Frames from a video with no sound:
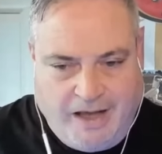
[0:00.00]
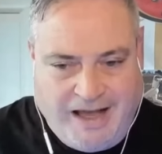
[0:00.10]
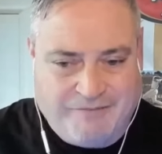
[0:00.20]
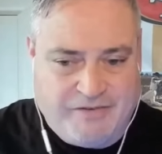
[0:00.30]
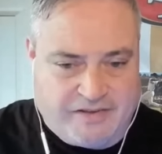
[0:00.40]

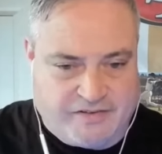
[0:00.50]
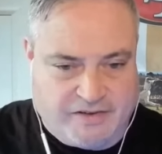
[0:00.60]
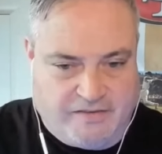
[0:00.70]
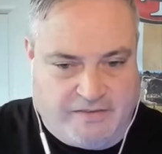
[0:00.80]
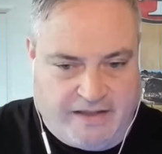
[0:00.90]

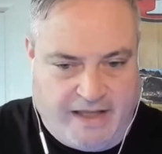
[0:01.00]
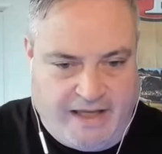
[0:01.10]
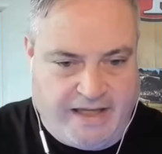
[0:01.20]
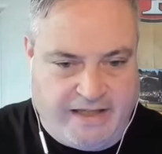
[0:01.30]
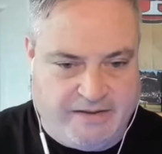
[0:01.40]
Obviously, the
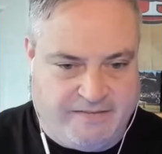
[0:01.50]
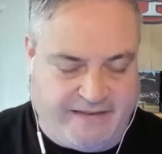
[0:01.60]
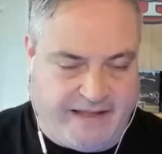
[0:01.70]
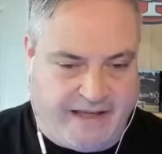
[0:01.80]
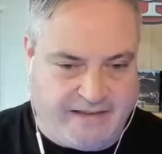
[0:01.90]
A
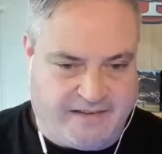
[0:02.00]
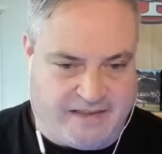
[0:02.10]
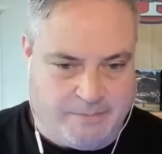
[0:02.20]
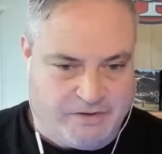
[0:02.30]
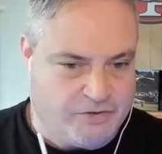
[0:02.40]
the A
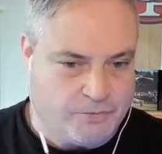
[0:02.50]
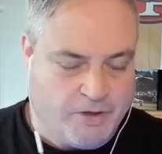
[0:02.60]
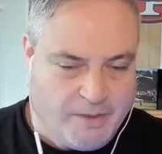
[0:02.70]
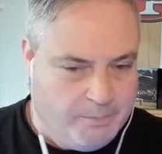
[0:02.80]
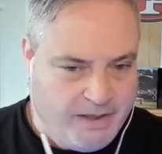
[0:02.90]
team is
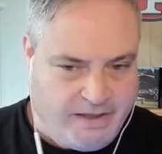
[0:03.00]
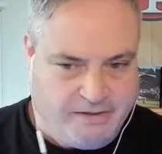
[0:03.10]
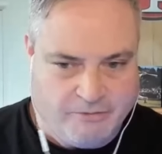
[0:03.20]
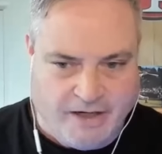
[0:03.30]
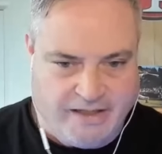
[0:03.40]
Da'Ron Payne,
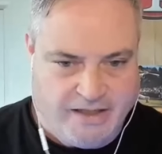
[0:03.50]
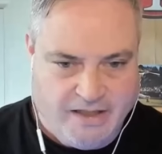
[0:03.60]
right?